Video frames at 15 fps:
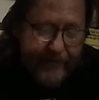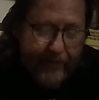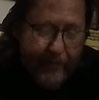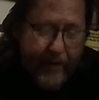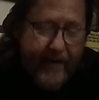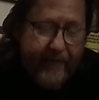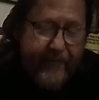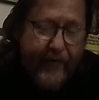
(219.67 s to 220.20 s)
So
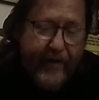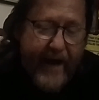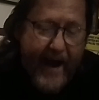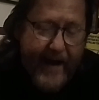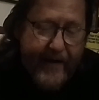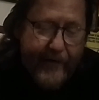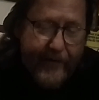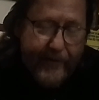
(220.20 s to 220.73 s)
waiting for
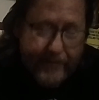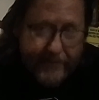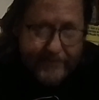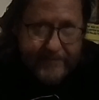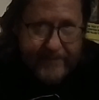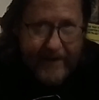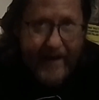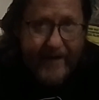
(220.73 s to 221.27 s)
Godot,
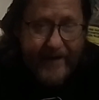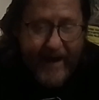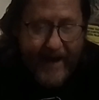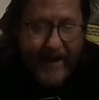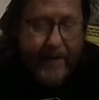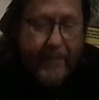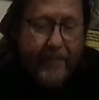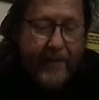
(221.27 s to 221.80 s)

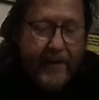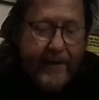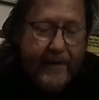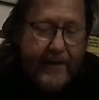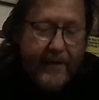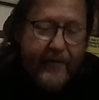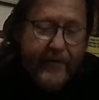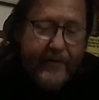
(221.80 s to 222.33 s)
Endgame,
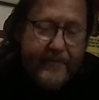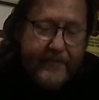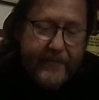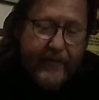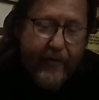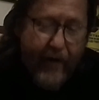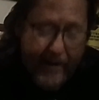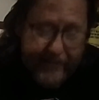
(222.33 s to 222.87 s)

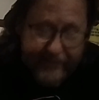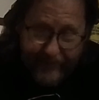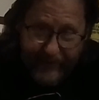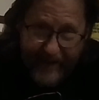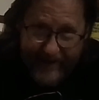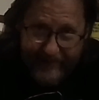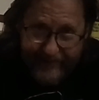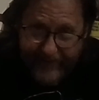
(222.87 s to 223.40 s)
Krapp's
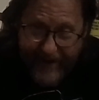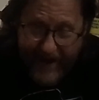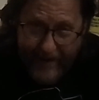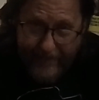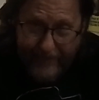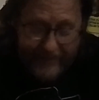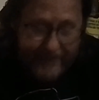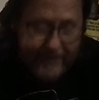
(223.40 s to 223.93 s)
last
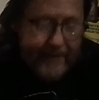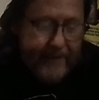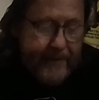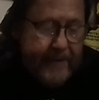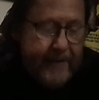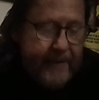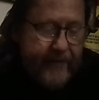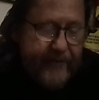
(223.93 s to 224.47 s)
tape.
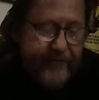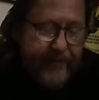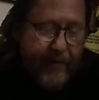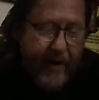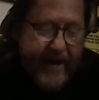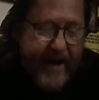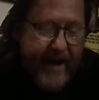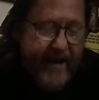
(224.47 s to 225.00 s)

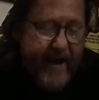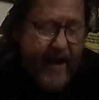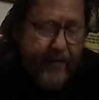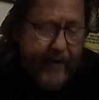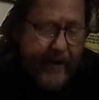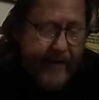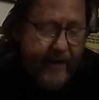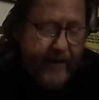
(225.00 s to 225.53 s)
So I can't
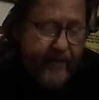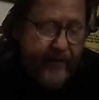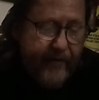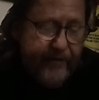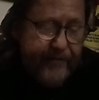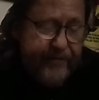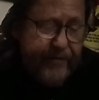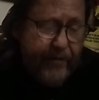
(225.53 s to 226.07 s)
count any of those.